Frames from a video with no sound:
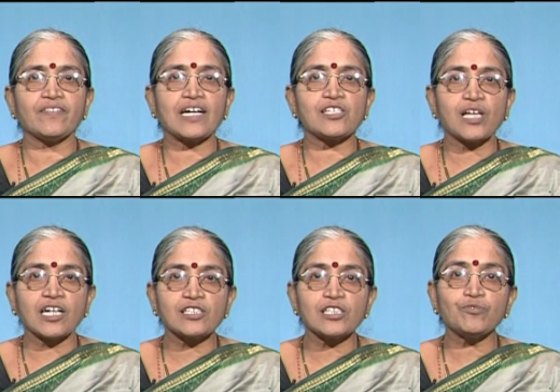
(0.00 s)
that
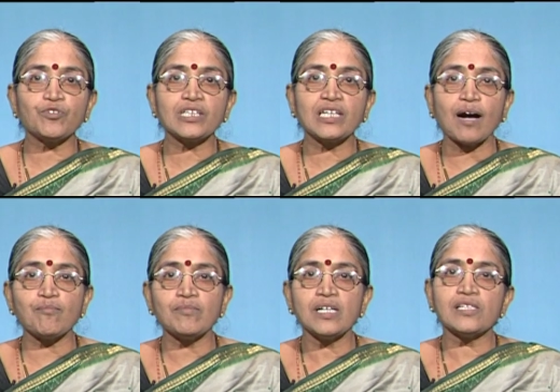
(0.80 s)
success would
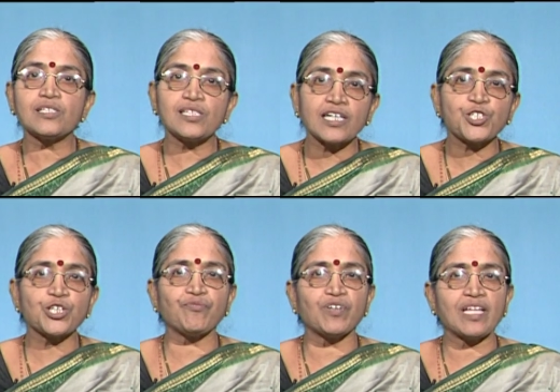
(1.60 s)
come
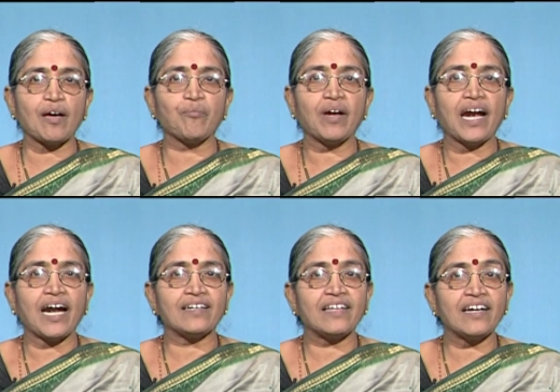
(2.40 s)
searching for them
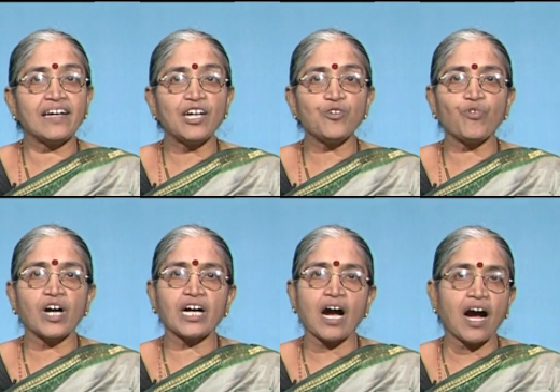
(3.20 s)
and they need
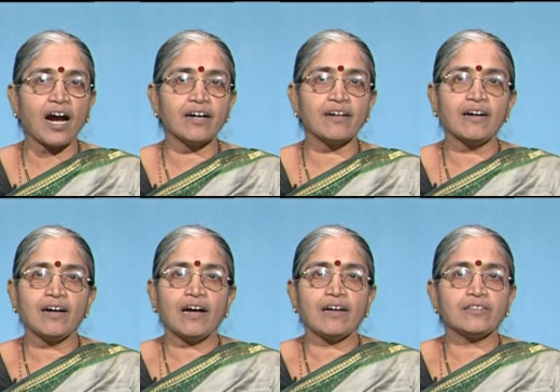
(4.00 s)
work hard.
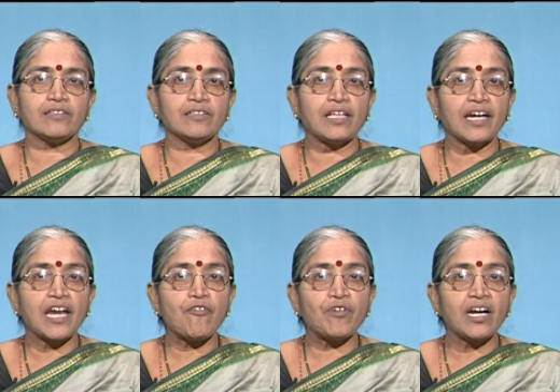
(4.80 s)
They
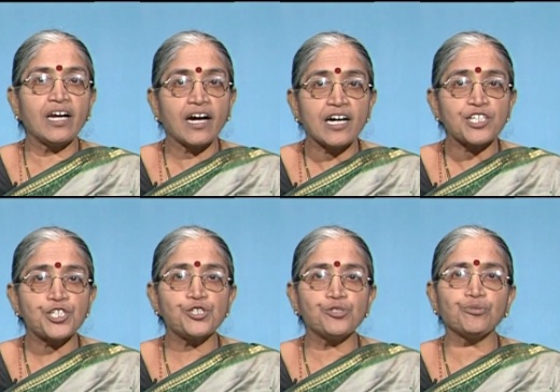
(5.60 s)
never learnt
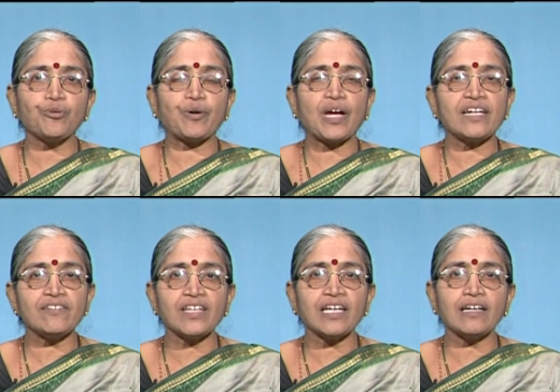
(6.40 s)
to do
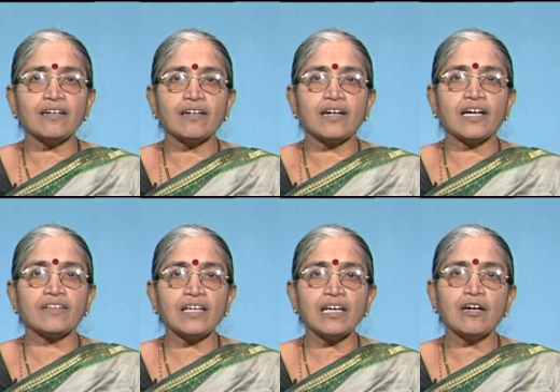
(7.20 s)
anything
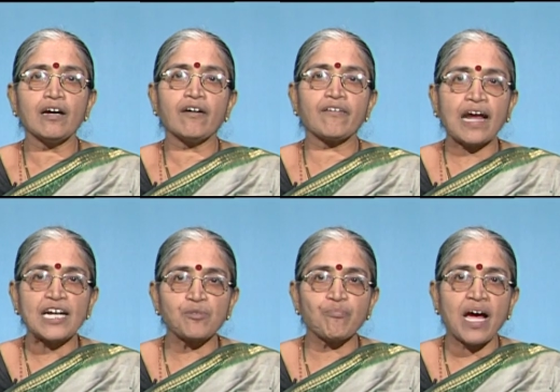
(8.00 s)
in the
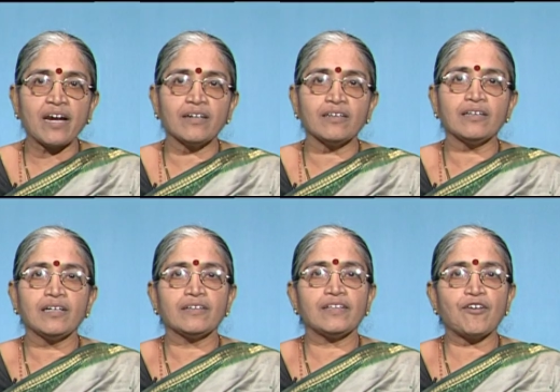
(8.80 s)
right manner
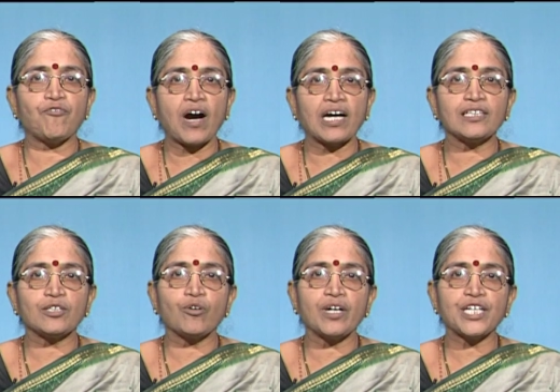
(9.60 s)
their
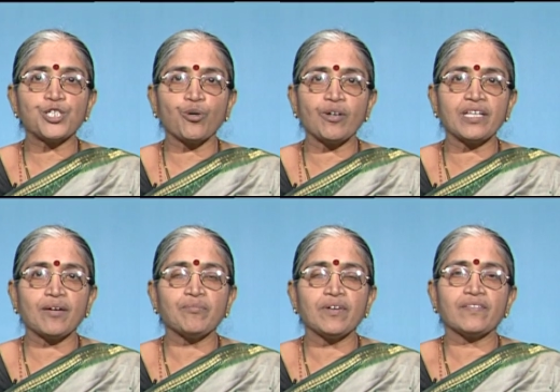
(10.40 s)
father only told
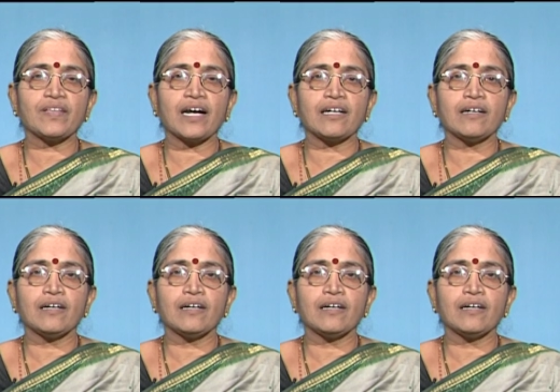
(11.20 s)
them that